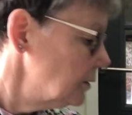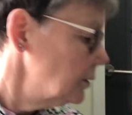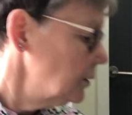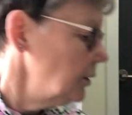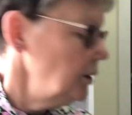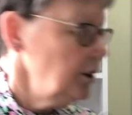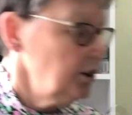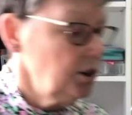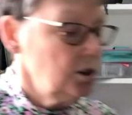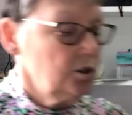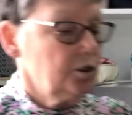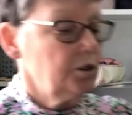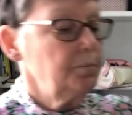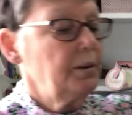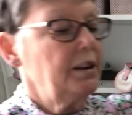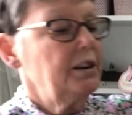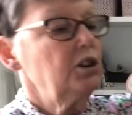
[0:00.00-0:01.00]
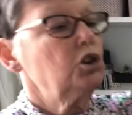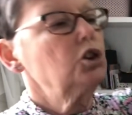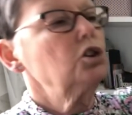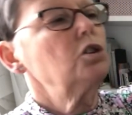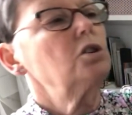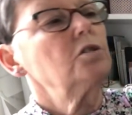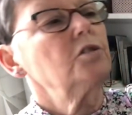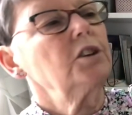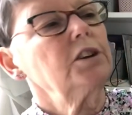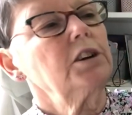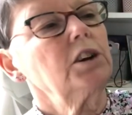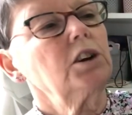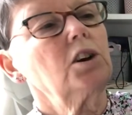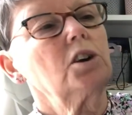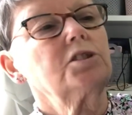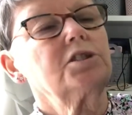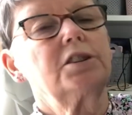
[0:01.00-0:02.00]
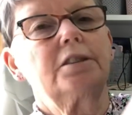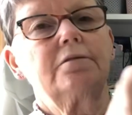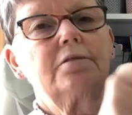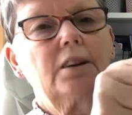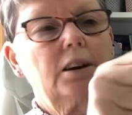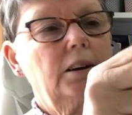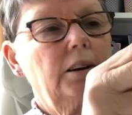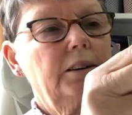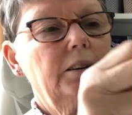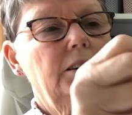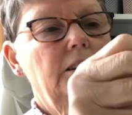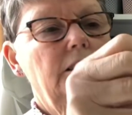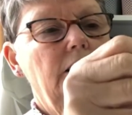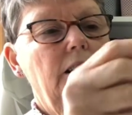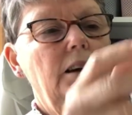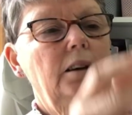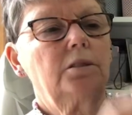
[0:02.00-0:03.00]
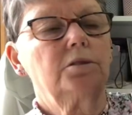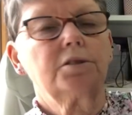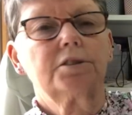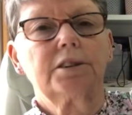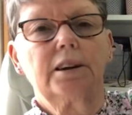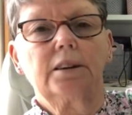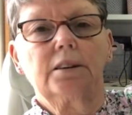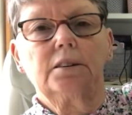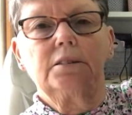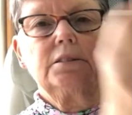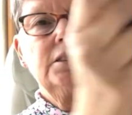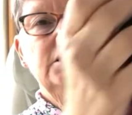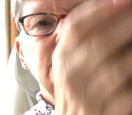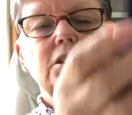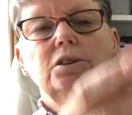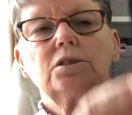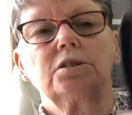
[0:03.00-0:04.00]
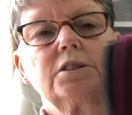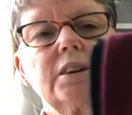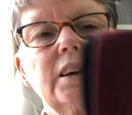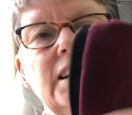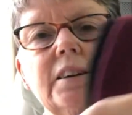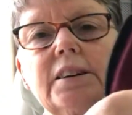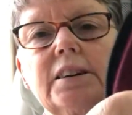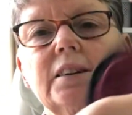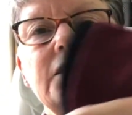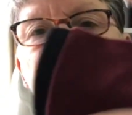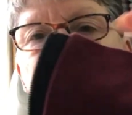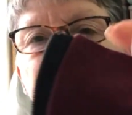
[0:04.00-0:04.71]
you've got to make sure that you got it right, else you couldn't get your